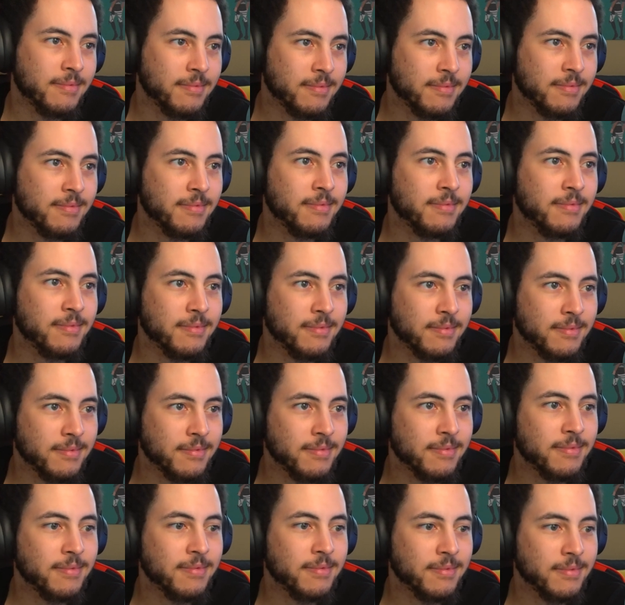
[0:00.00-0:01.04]

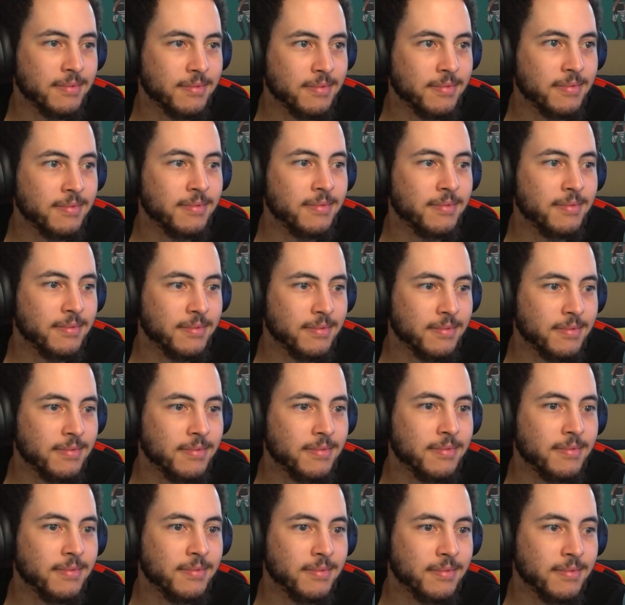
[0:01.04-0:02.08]

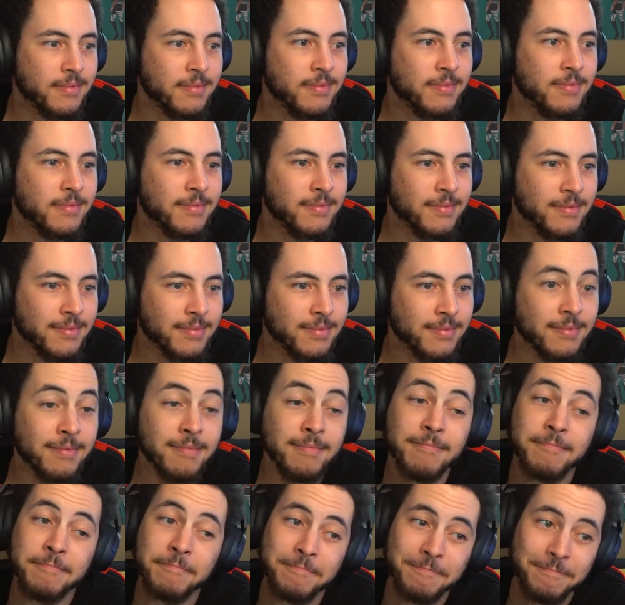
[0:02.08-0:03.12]

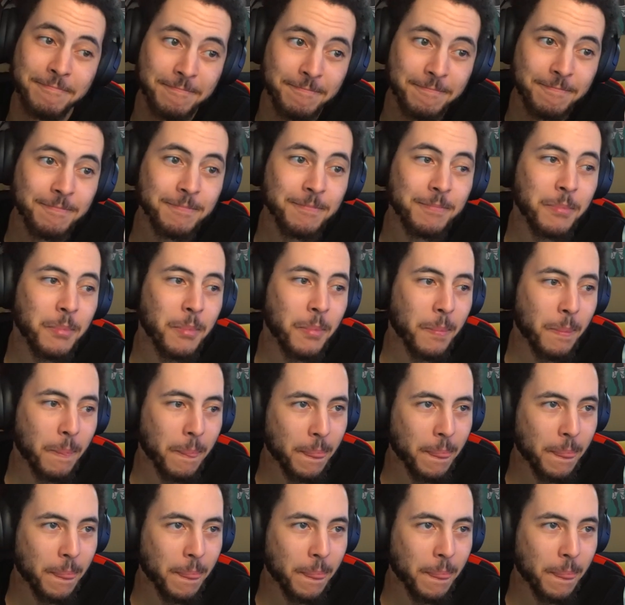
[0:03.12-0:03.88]
No one is speaking in this clip.